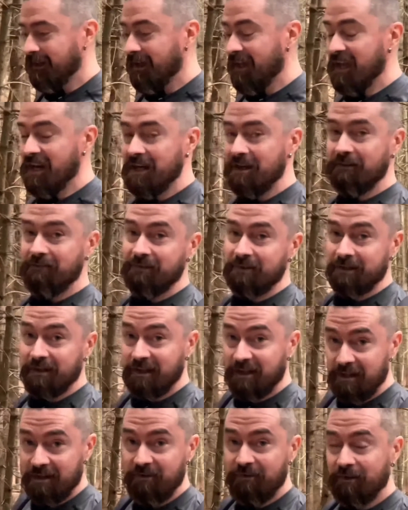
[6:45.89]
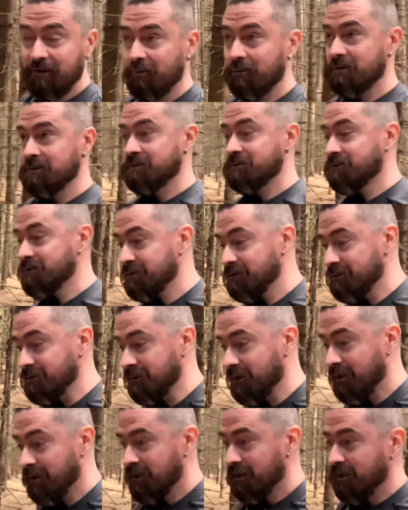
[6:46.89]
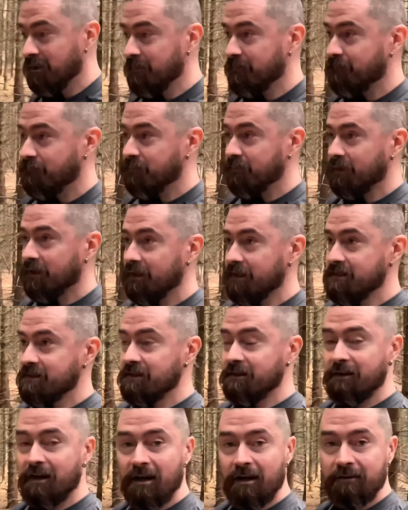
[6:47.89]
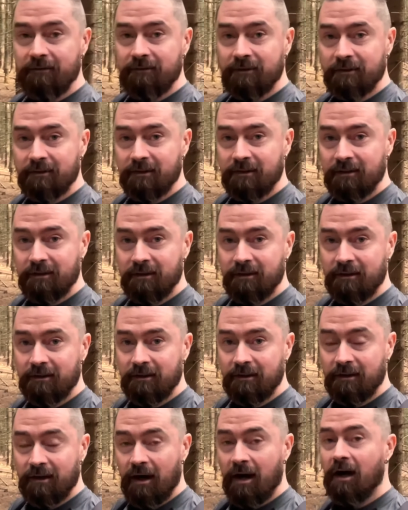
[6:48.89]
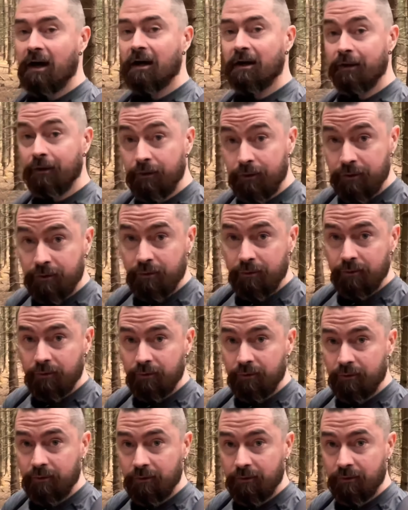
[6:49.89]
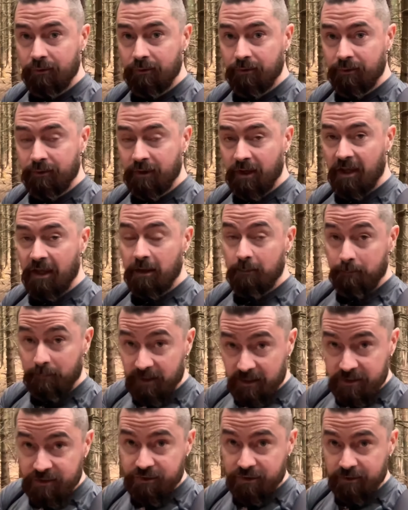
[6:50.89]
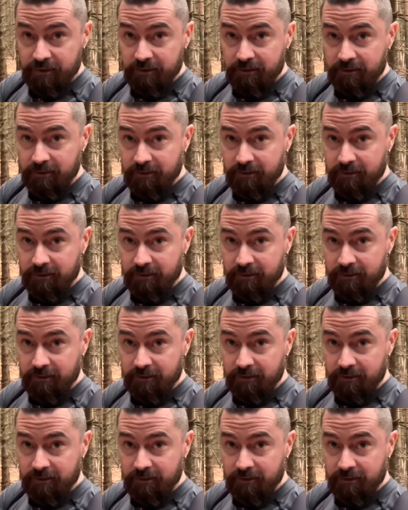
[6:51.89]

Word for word: And even if it was true, it's irrelevant. Are you a pigeon?